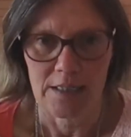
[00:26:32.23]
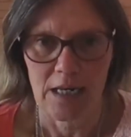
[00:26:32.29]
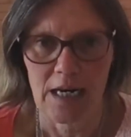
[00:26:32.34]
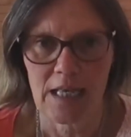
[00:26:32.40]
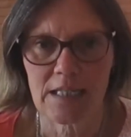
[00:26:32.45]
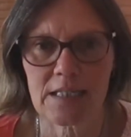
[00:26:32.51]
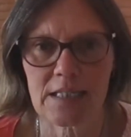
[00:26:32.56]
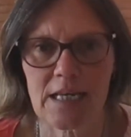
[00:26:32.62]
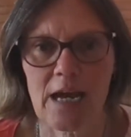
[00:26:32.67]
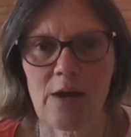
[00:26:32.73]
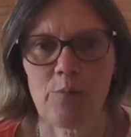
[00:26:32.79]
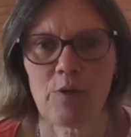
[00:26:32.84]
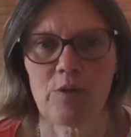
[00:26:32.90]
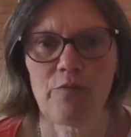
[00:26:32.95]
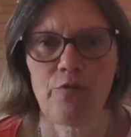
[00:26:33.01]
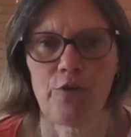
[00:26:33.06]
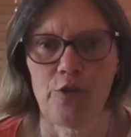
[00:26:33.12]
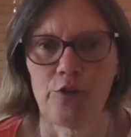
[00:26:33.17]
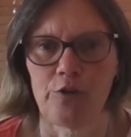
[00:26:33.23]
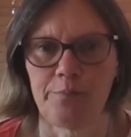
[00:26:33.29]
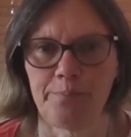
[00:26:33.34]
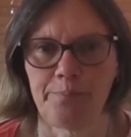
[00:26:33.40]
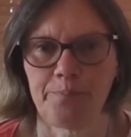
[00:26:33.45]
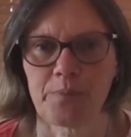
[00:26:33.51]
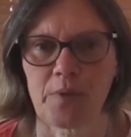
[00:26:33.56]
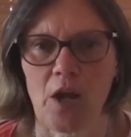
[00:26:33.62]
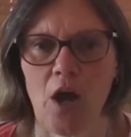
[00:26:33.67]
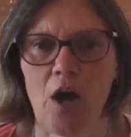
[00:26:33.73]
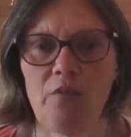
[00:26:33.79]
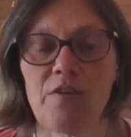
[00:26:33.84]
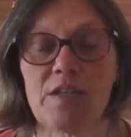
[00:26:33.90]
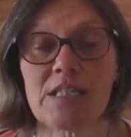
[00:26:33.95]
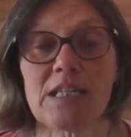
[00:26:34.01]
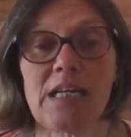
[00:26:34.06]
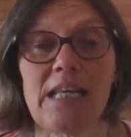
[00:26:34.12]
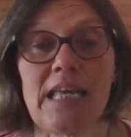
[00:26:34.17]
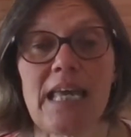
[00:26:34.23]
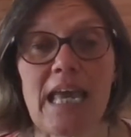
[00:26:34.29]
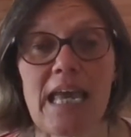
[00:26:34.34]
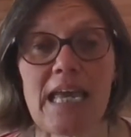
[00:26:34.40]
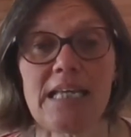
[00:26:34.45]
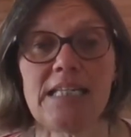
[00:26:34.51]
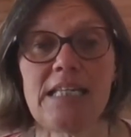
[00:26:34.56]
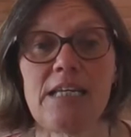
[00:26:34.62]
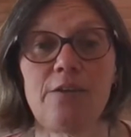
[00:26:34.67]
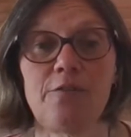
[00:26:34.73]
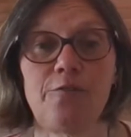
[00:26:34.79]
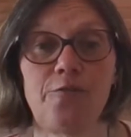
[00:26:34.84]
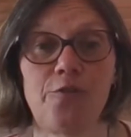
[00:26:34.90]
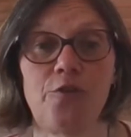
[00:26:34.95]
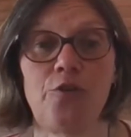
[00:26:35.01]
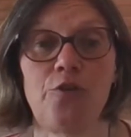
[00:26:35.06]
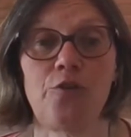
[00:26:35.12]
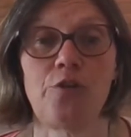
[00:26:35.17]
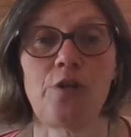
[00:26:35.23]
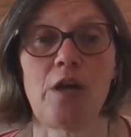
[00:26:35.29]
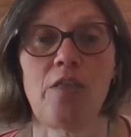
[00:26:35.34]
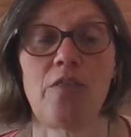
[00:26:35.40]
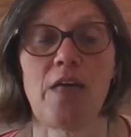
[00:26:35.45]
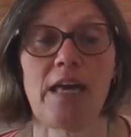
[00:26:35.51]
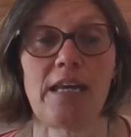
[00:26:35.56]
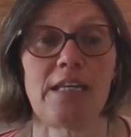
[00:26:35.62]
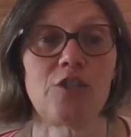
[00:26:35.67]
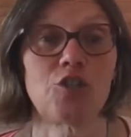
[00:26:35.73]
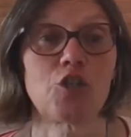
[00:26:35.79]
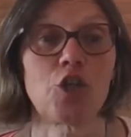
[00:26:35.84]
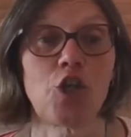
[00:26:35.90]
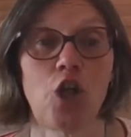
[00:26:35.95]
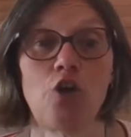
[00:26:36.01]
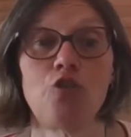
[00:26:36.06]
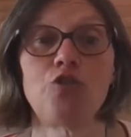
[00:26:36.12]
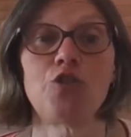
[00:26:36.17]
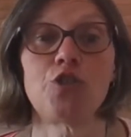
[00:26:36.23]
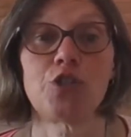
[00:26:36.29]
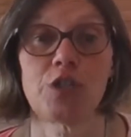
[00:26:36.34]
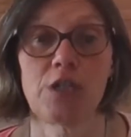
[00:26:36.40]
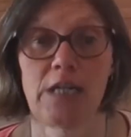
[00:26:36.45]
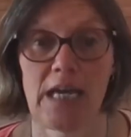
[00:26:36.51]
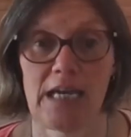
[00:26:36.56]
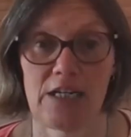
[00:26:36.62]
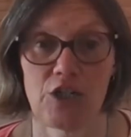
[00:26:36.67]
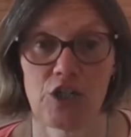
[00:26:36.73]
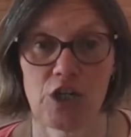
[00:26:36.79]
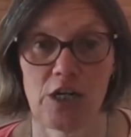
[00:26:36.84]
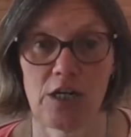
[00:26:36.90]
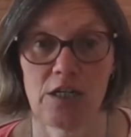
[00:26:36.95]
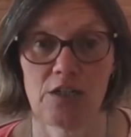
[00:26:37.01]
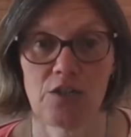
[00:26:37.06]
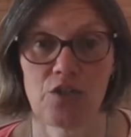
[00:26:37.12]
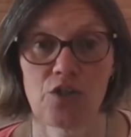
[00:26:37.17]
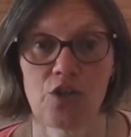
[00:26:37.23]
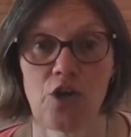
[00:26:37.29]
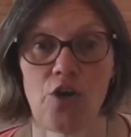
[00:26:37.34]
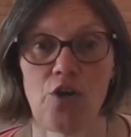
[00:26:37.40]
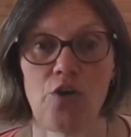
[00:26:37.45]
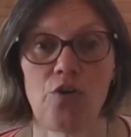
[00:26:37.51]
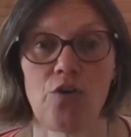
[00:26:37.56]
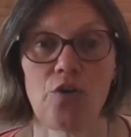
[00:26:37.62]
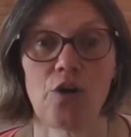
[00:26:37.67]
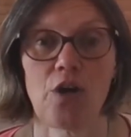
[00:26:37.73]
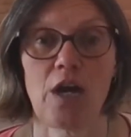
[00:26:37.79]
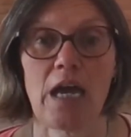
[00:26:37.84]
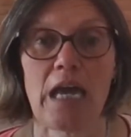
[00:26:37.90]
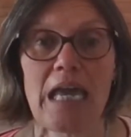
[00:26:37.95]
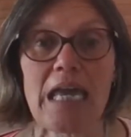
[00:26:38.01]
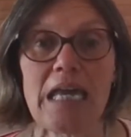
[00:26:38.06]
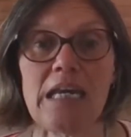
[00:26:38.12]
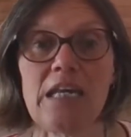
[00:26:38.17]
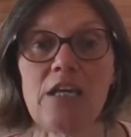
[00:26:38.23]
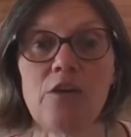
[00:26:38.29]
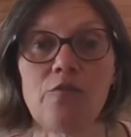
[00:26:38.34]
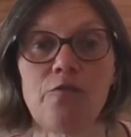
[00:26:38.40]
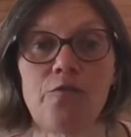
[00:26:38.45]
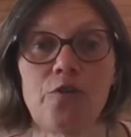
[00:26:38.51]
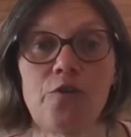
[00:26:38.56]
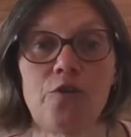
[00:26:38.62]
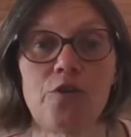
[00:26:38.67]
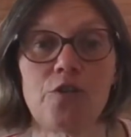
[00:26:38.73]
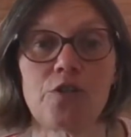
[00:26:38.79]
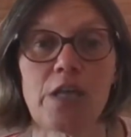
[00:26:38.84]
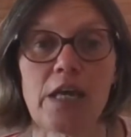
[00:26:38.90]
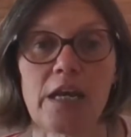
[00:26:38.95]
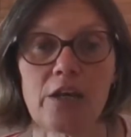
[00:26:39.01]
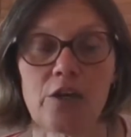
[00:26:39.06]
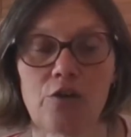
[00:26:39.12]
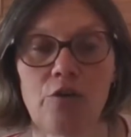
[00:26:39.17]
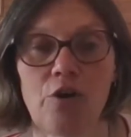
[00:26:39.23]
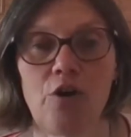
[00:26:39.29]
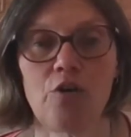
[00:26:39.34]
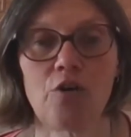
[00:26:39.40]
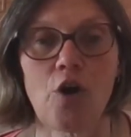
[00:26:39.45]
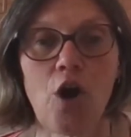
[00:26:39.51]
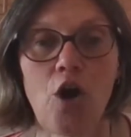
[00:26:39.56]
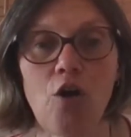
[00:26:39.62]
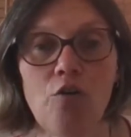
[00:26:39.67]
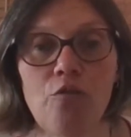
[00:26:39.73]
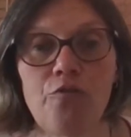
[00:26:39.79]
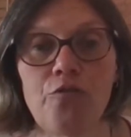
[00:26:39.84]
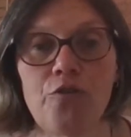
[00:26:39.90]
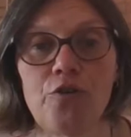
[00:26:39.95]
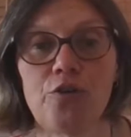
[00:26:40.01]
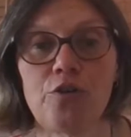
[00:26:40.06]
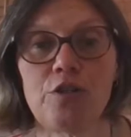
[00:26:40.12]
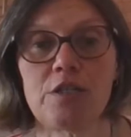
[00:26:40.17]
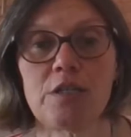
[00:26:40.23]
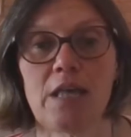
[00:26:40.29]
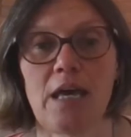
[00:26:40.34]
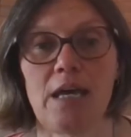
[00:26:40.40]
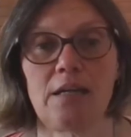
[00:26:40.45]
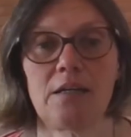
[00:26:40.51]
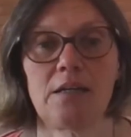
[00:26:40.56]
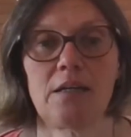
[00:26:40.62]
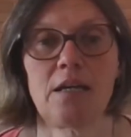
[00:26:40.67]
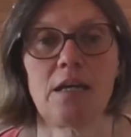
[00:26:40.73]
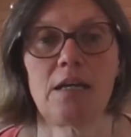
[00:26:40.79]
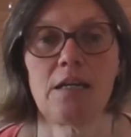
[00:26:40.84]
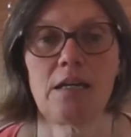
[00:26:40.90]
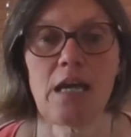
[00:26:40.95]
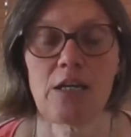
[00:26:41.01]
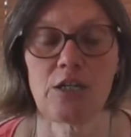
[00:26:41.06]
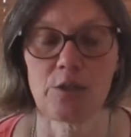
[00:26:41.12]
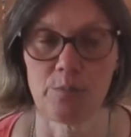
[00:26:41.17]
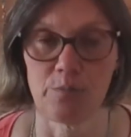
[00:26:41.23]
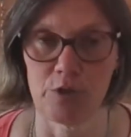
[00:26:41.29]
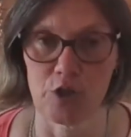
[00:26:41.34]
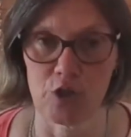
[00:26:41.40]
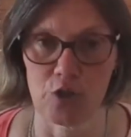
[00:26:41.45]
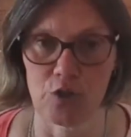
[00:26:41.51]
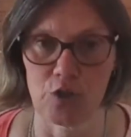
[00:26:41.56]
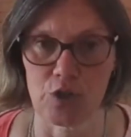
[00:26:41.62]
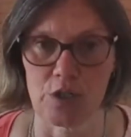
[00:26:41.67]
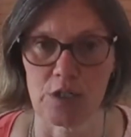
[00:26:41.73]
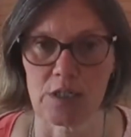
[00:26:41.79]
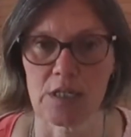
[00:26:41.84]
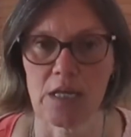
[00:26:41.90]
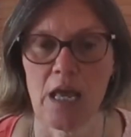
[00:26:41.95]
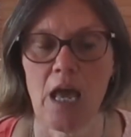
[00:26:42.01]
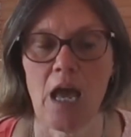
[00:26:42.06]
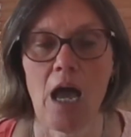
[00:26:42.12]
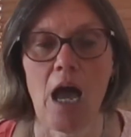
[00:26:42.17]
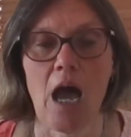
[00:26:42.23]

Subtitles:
So let's start with food. Obviously, eating food that is close to nature. So eating foods that are grown, whole foods that nature produces.